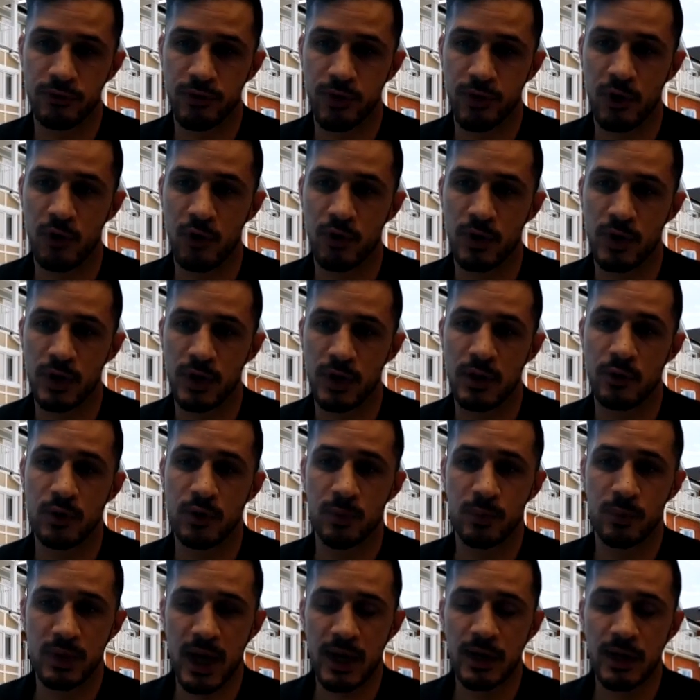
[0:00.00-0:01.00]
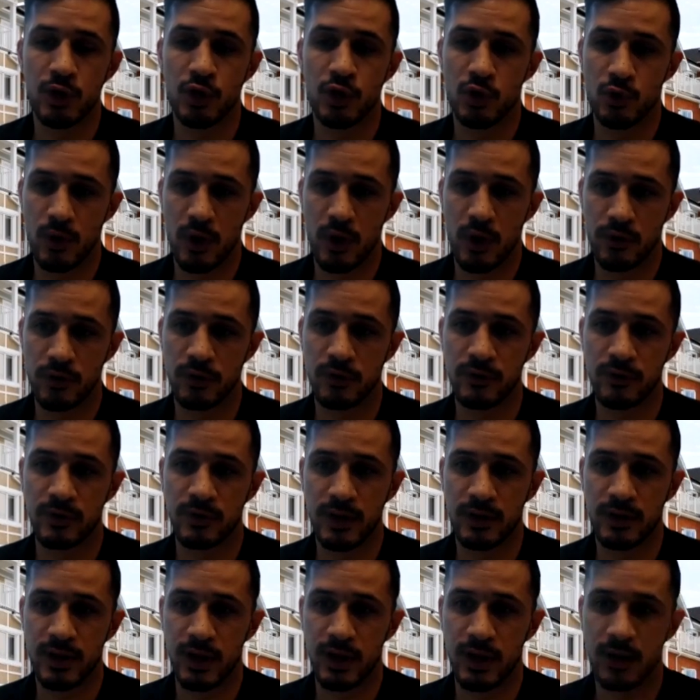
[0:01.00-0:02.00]
So it would apply to new owners
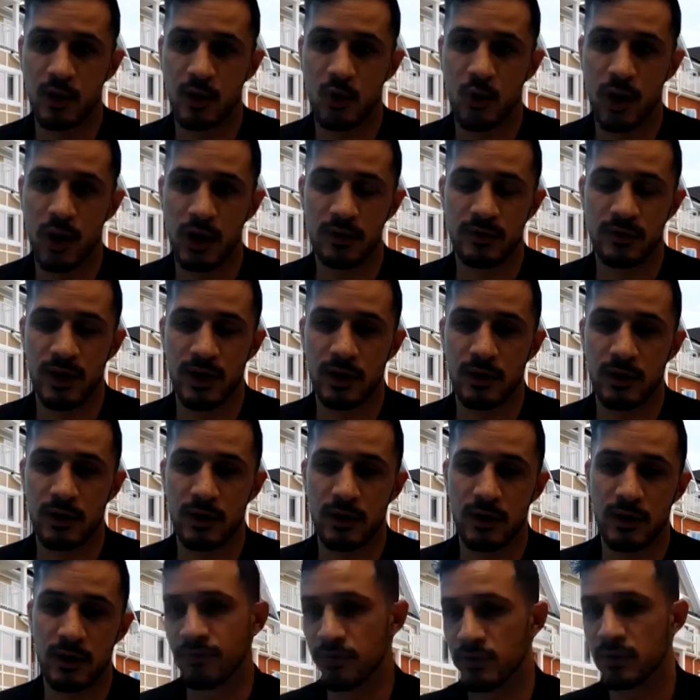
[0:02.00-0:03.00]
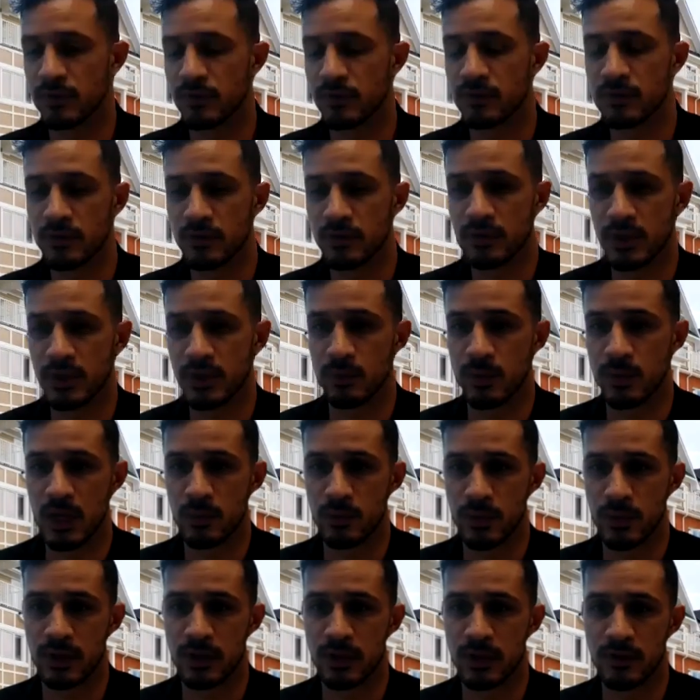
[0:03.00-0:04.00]
that acquire title after the
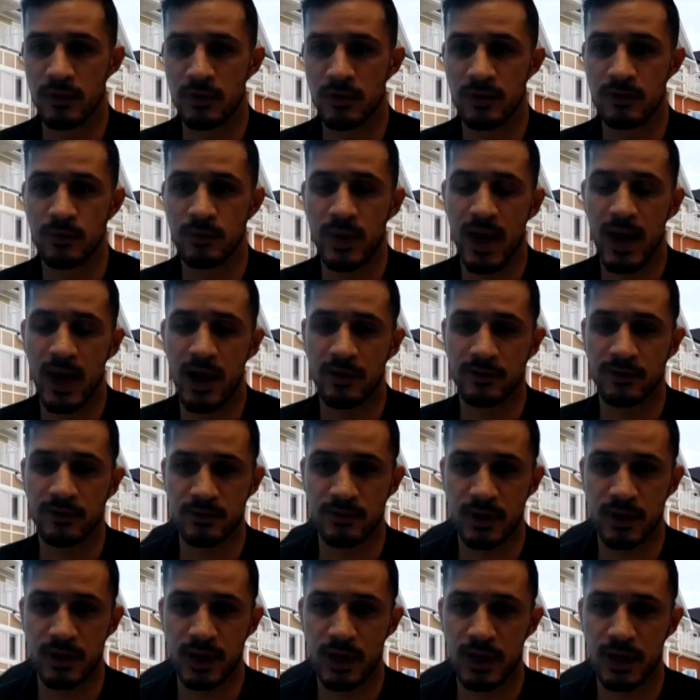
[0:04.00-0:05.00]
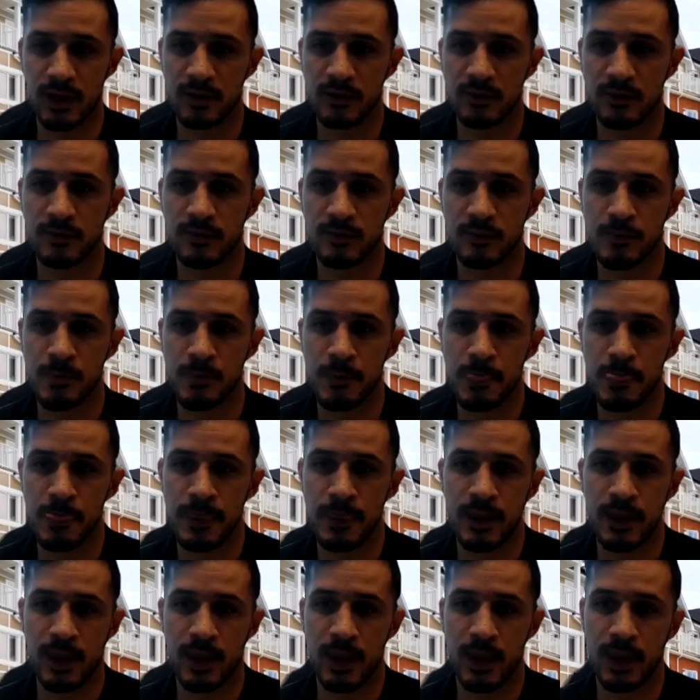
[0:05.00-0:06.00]
amendment is passed, and
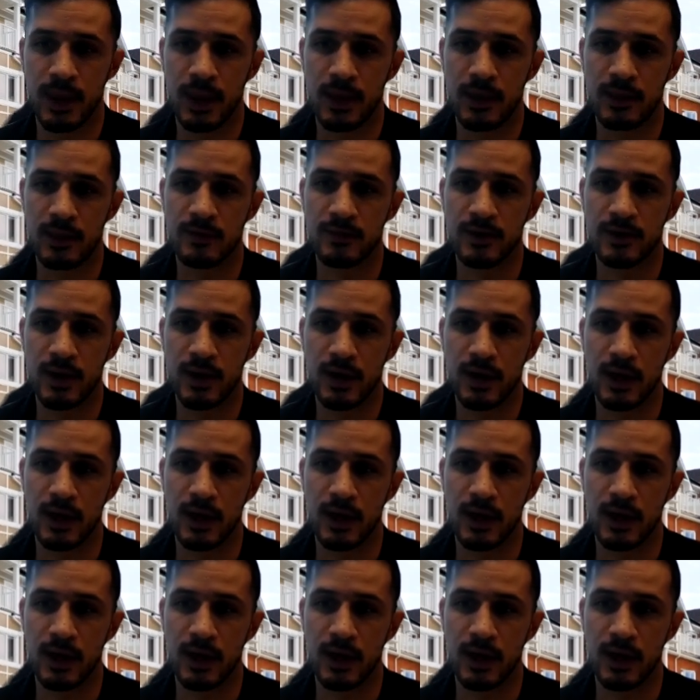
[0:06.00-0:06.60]
then